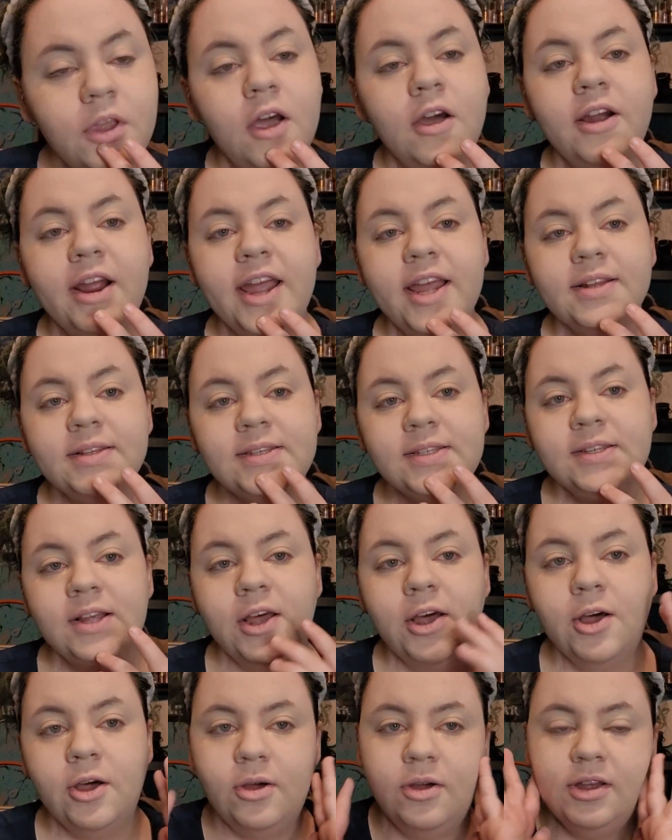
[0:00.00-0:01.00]
alright,
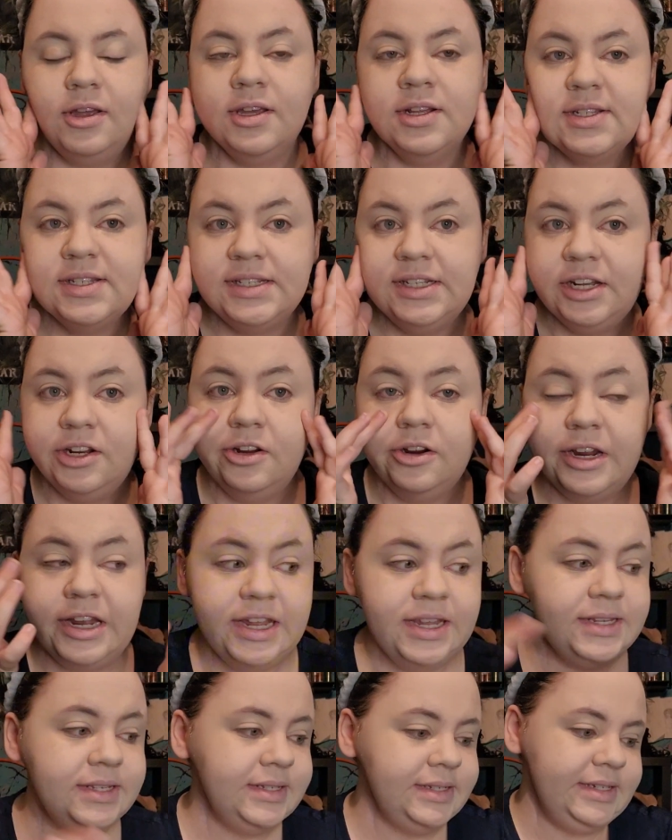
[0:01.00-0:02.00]
so concealer
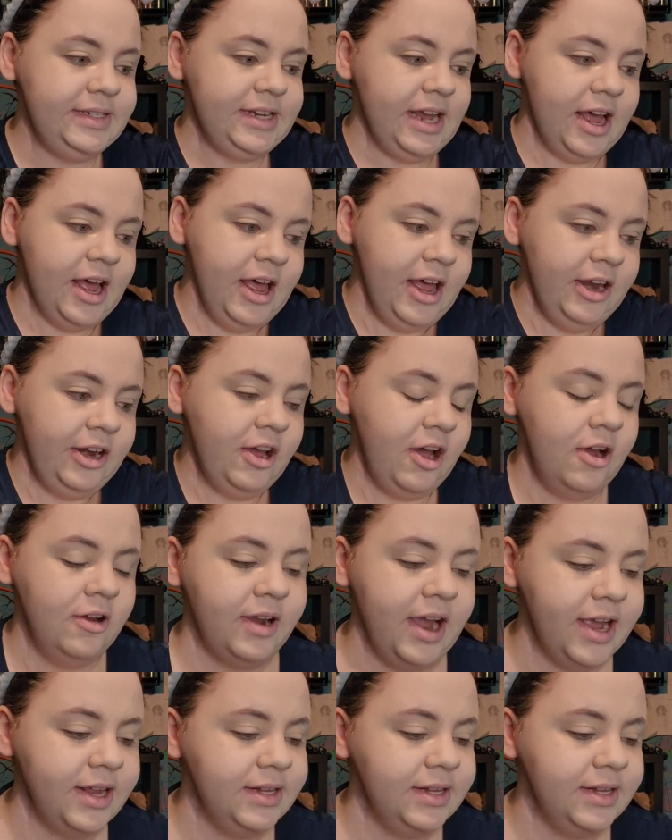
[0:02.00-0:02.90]
is done. Alright,